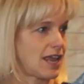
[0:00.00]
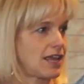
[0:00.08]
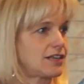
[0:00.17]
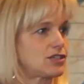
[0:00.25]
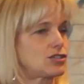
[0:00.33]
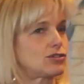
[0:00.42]

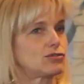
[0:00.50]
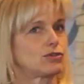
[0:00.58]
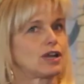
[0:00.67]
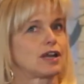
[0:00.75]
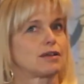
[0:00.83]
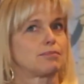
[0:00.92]
and
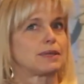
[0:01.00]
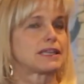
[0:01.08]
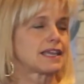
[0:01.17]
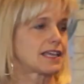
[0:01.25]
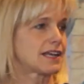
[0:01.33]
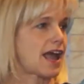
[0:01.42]
to be
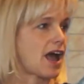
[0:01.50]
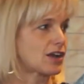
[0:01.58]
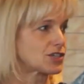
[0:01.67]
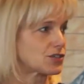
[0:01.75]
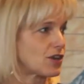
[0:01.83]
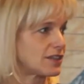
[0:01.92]
like an
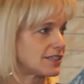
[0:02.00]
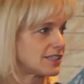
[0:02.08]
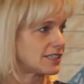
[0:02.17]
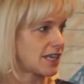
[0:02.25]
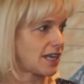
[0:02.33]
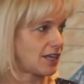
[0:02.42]
actor on the
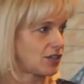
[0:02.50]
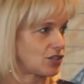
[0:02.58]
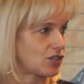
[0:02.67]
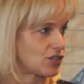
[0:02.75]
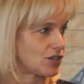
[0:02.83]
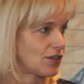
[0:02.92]

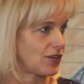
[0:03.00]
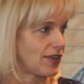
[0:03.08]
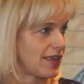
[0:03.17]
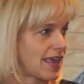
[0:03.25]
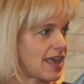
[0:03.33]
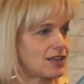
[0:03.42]
stage
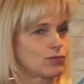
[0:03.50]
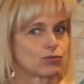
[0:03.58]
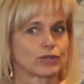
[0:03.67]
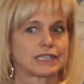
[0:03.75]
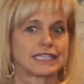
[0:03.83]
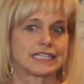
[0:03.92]
and
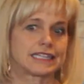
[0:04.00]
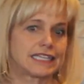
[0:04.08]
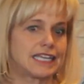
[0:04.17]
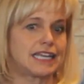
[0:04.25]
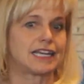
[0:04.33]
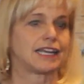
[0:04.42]
really
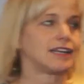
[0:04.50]
lean